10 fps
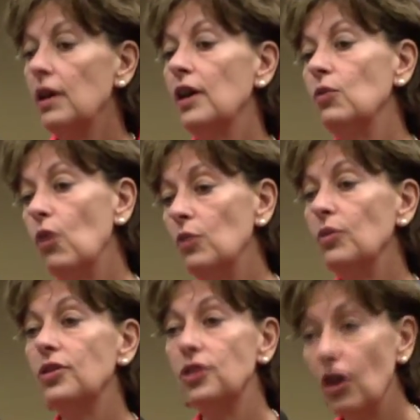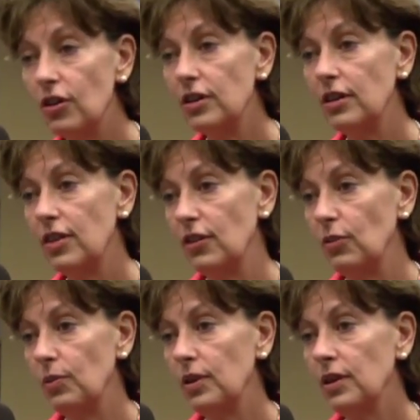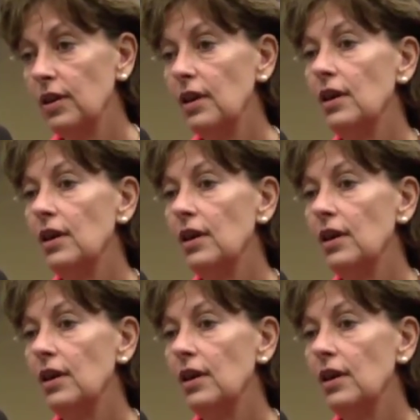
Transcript: and one with targeted therapy,